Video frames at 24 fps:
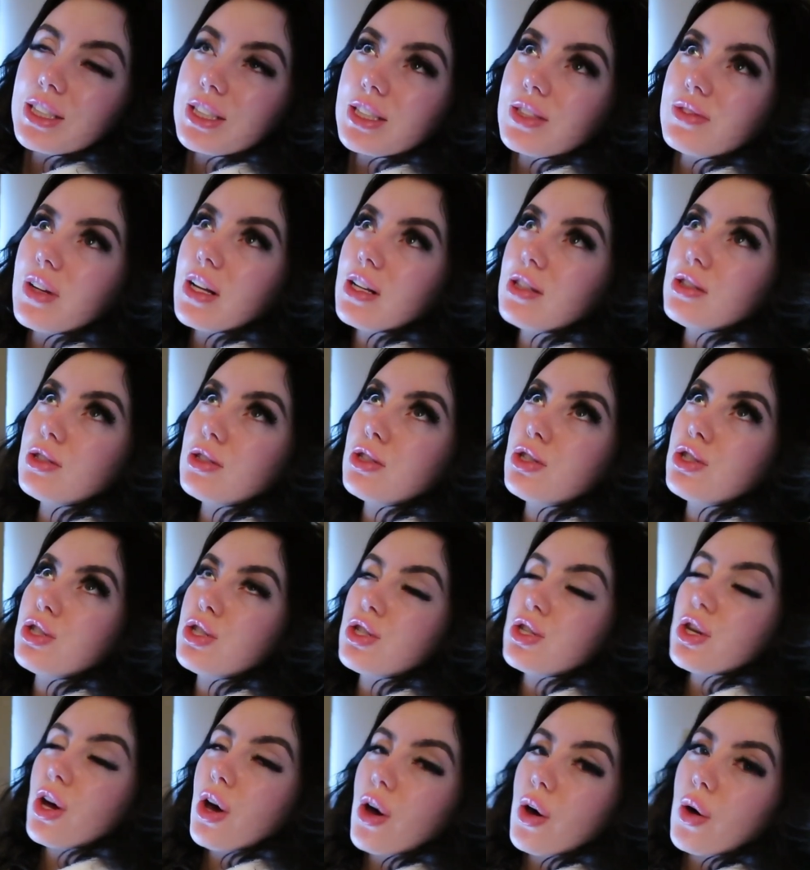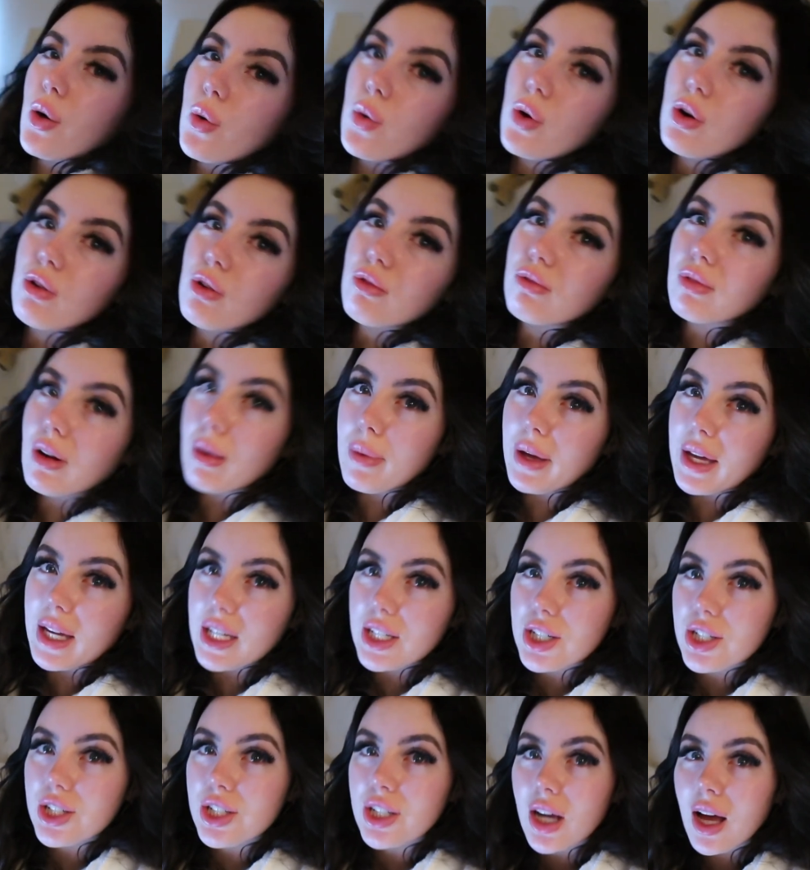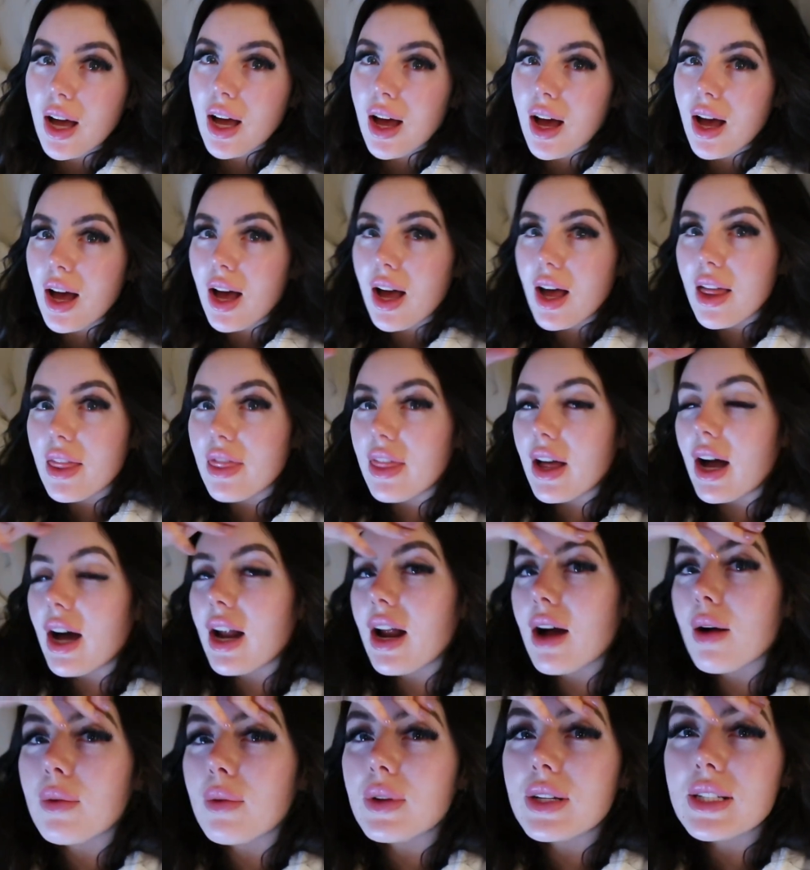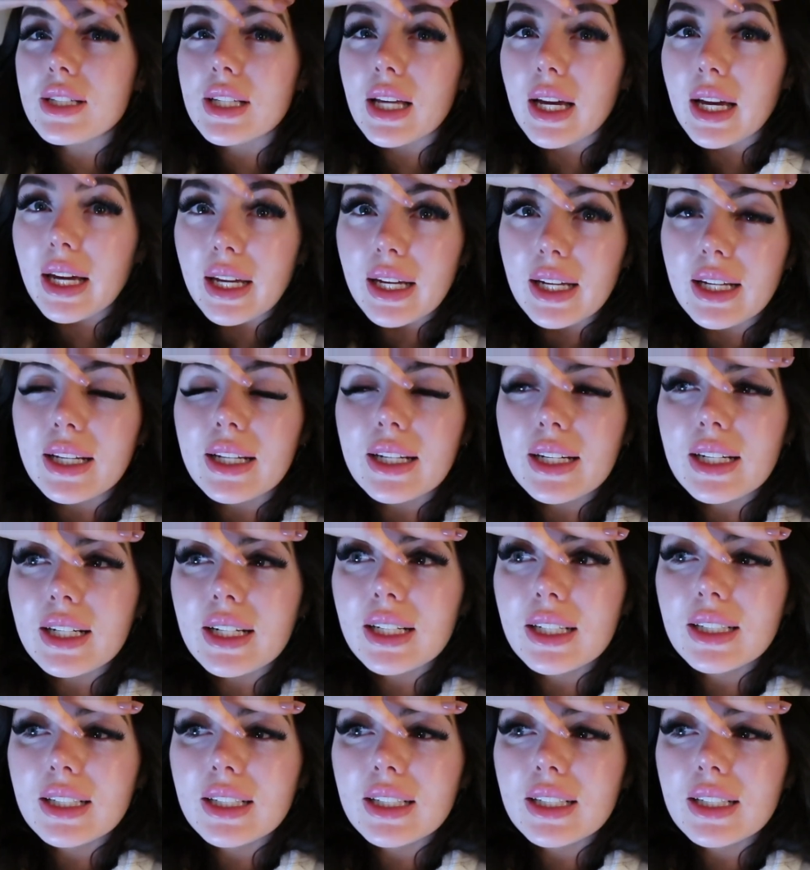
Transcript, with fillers: just felt so rubbish that I was like,